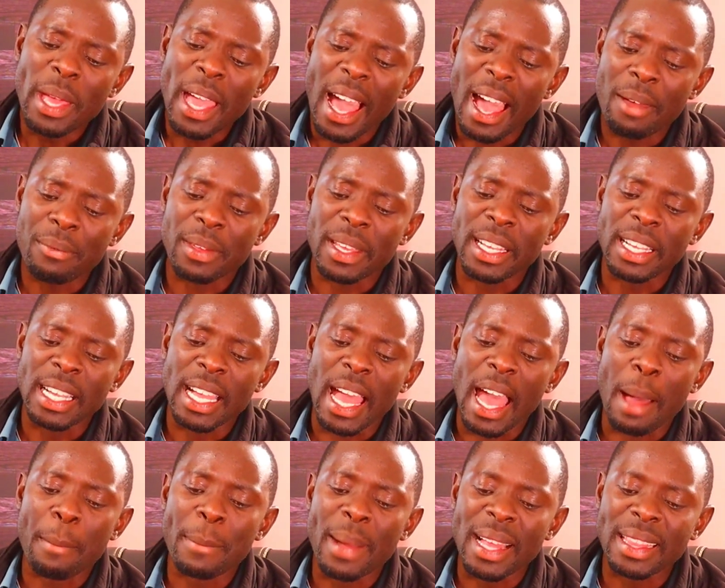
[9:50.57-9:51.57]
be
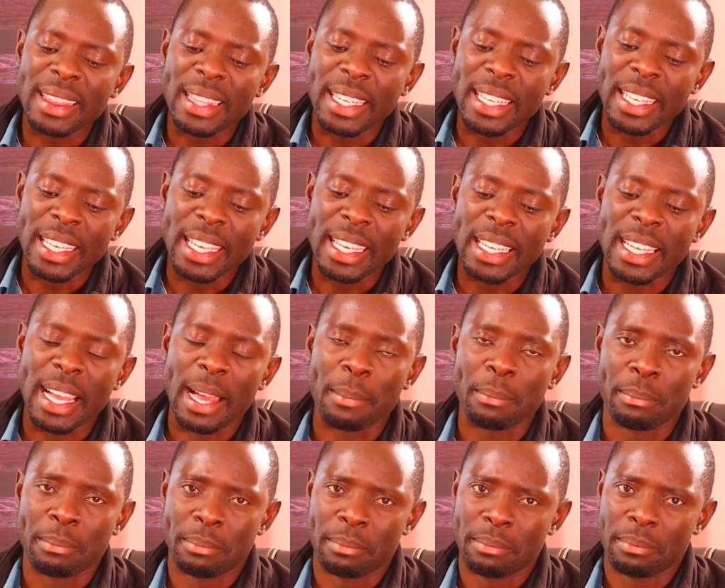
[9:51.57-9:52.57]
having a monthly
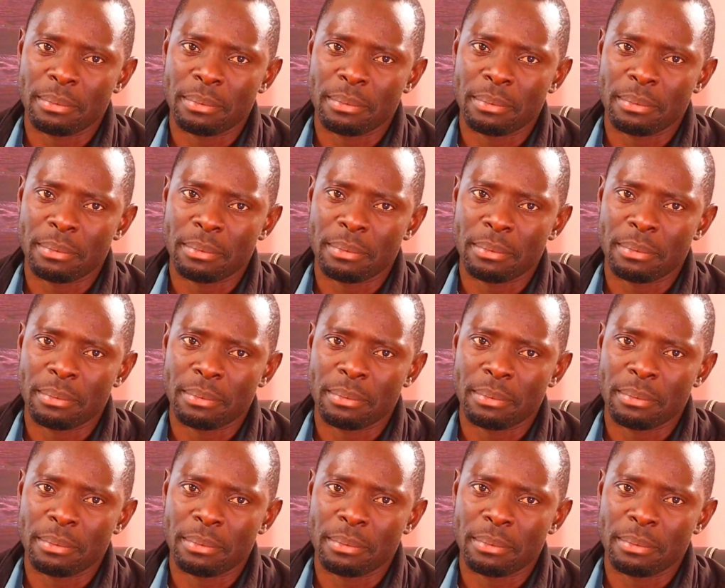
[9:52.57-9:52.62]
income.